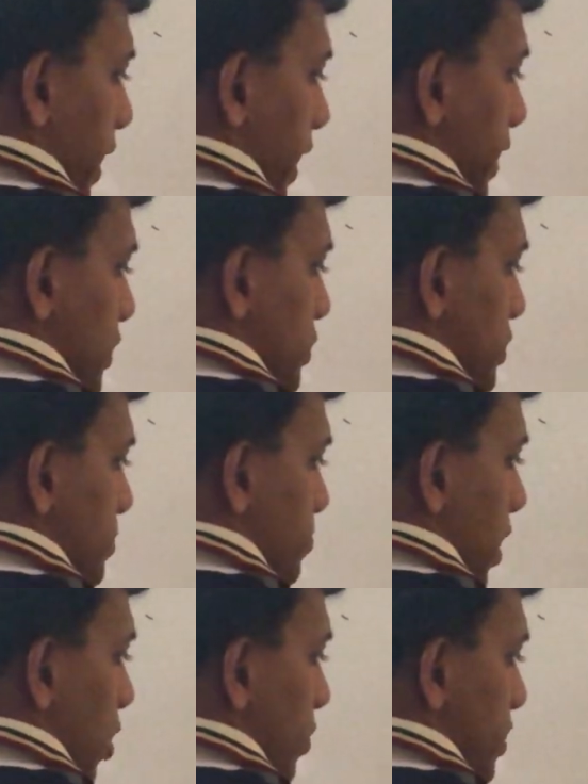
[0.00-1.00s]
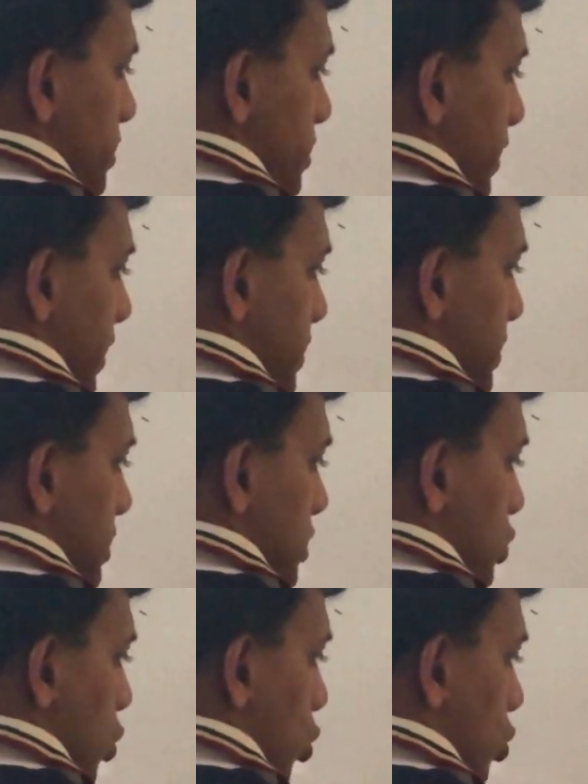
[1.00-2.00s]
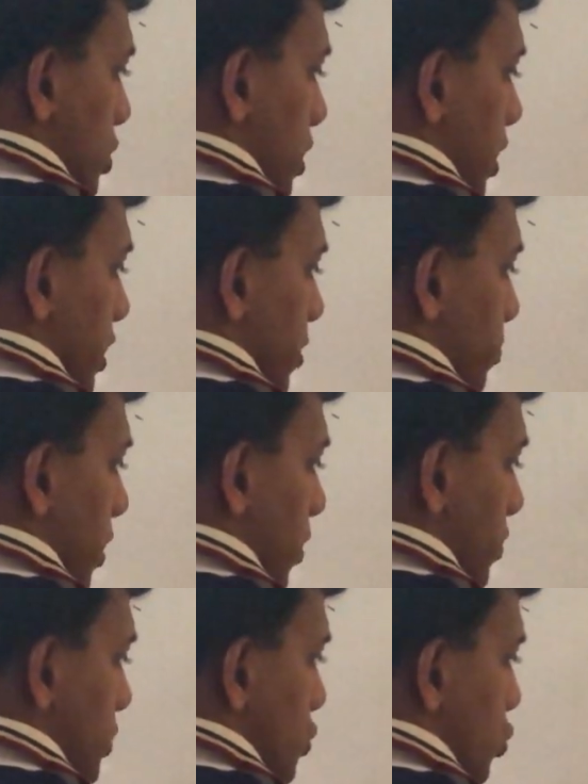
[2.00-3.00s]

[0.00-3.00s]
x power 6 totally power